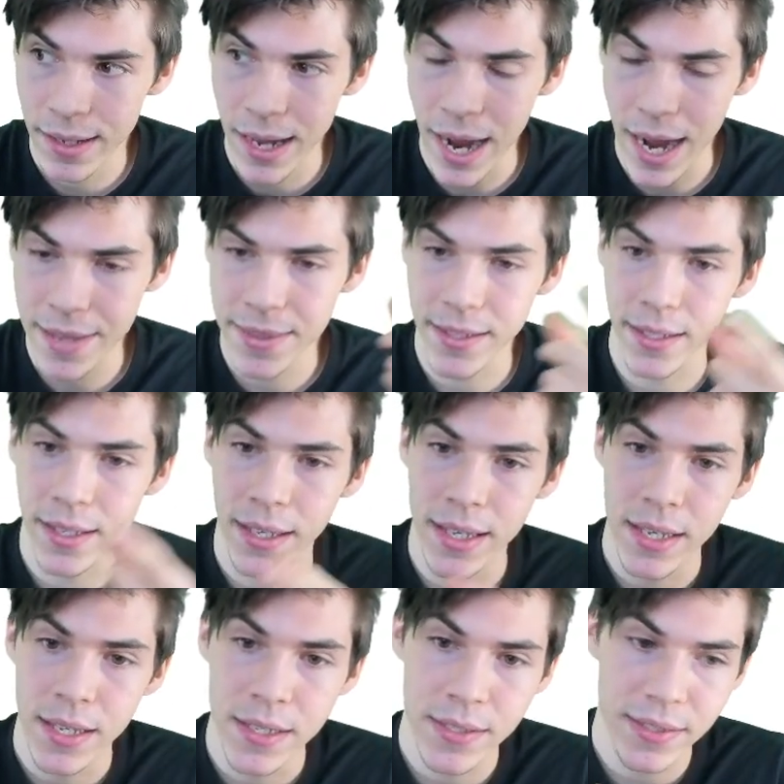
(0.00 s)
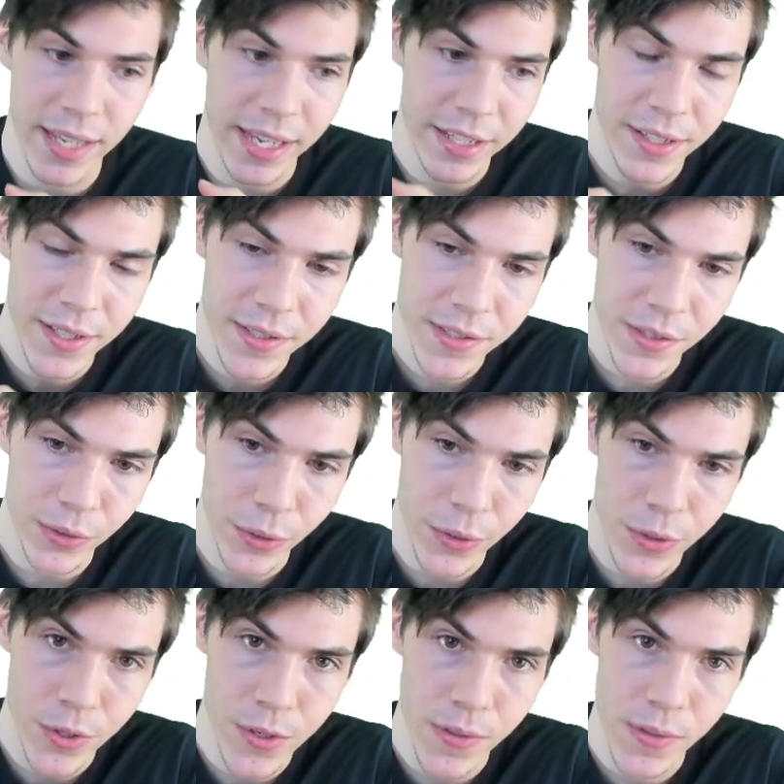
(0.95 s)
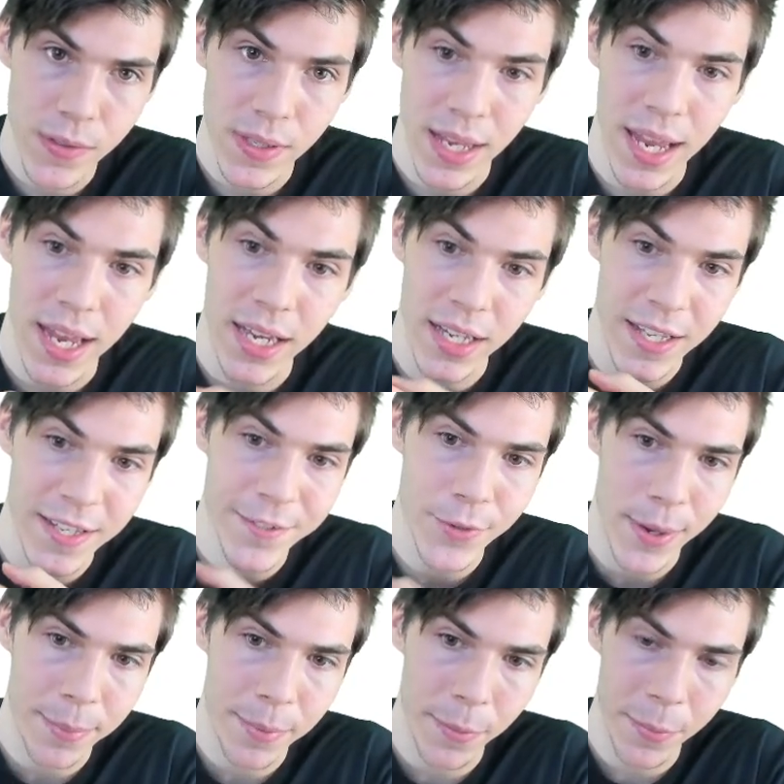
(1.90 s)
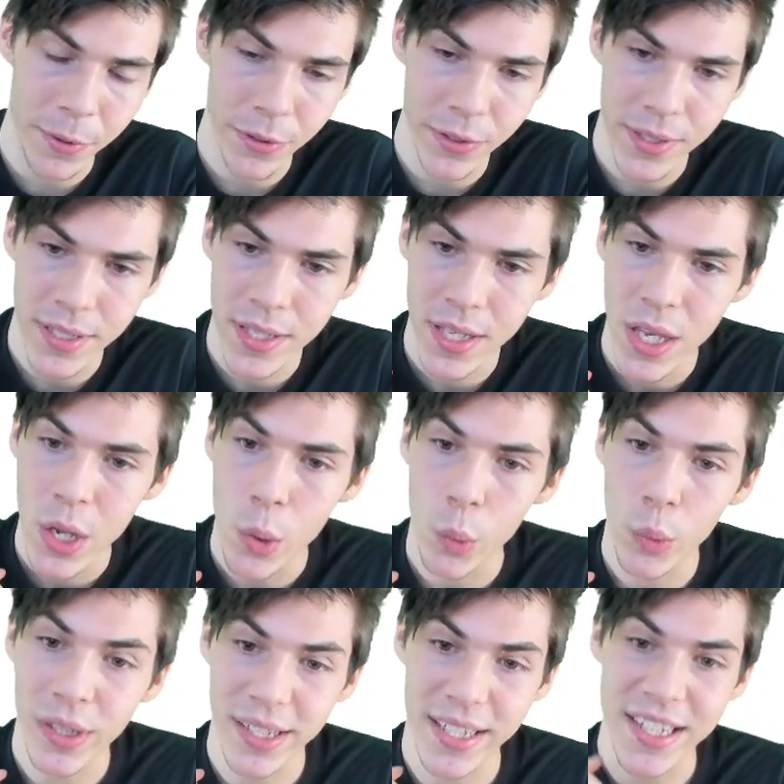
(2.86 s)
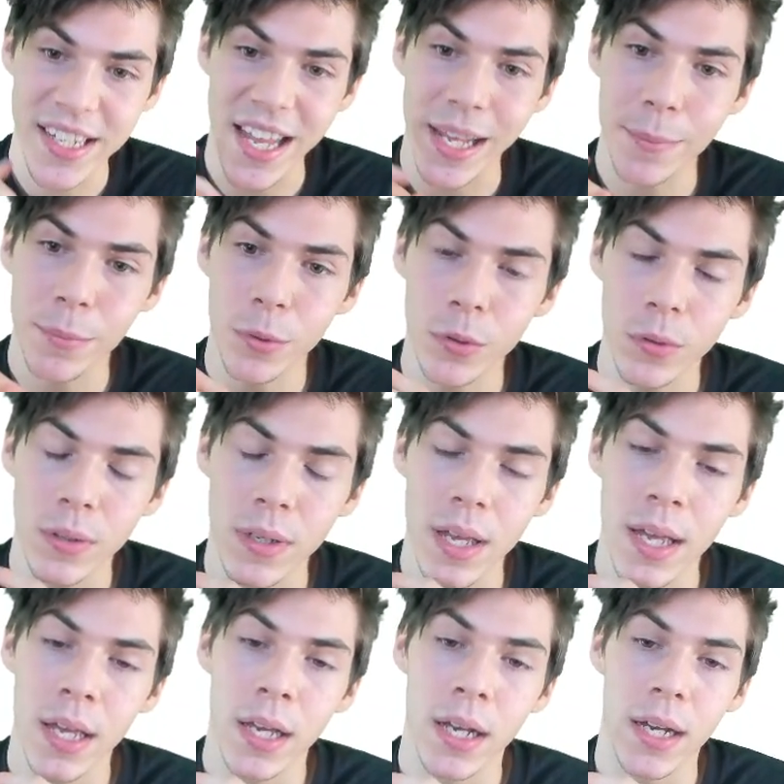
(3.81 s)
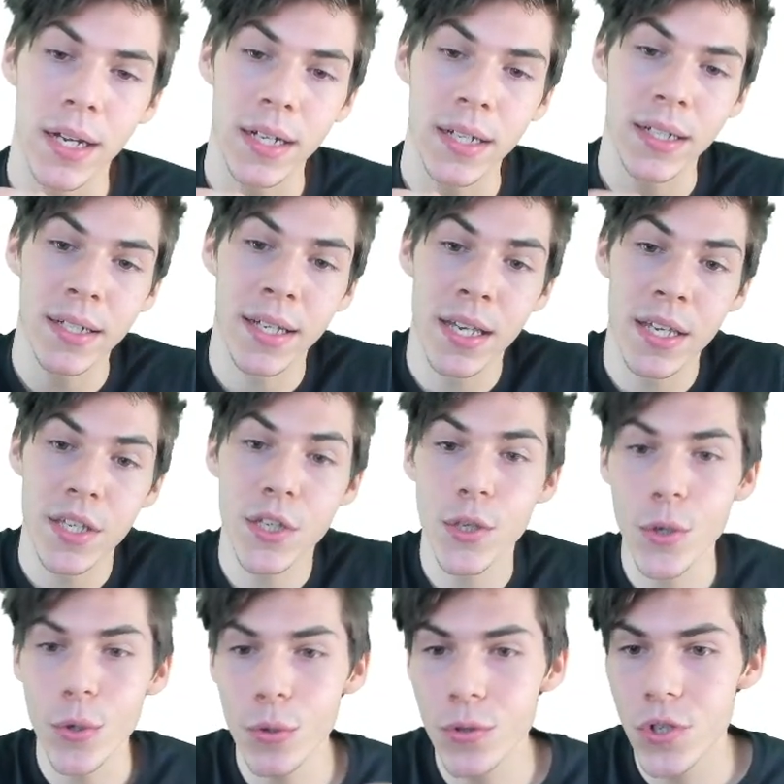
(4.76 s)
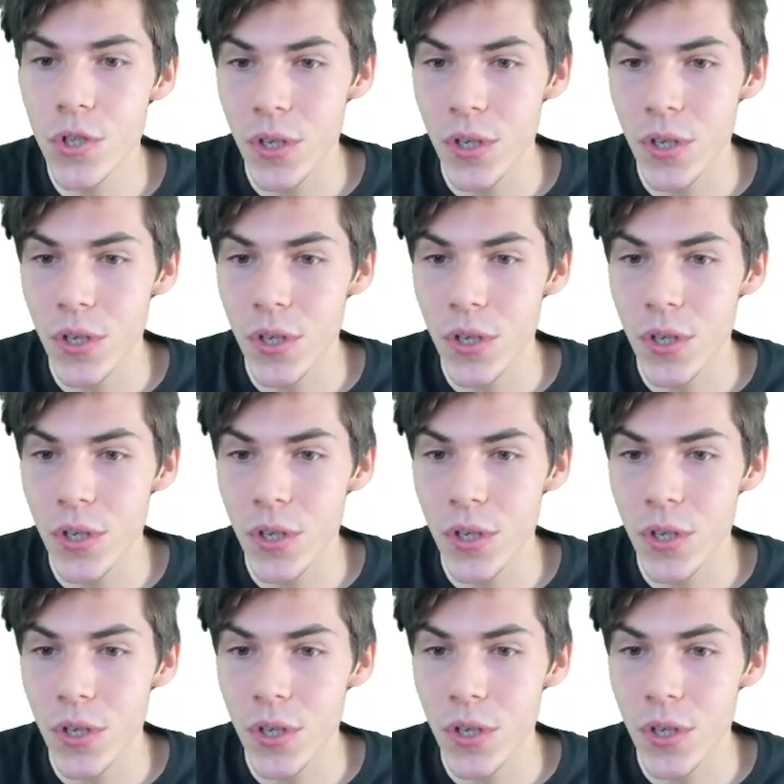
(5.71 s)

I think scaling solutions and interoperability will enable huge